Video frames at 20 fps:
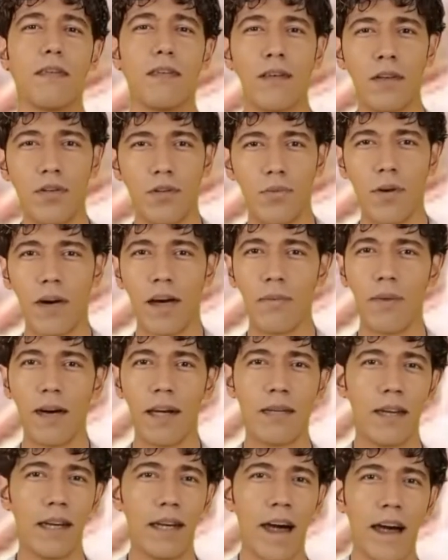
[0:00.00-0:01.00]
the dream
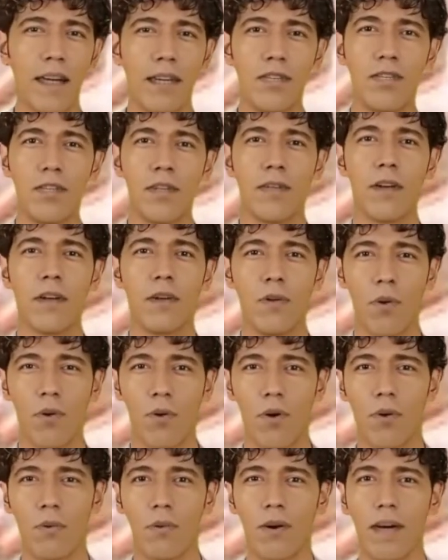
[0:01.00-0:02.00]
indicates that the
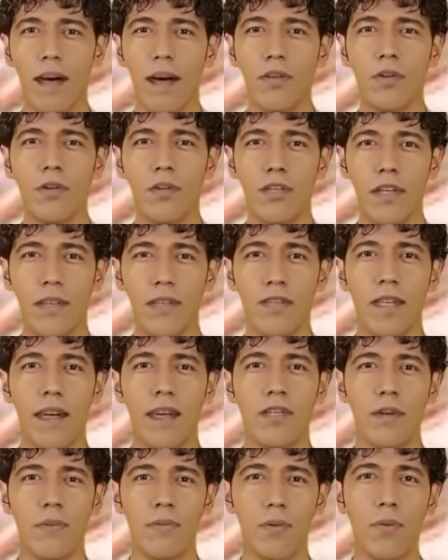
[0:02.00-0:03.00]
girl will enter
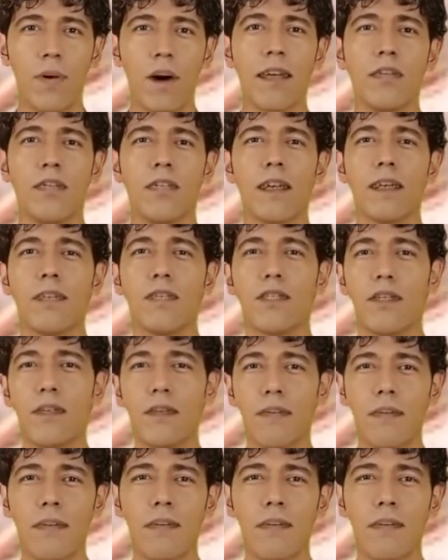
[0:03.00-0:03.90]
successive crises,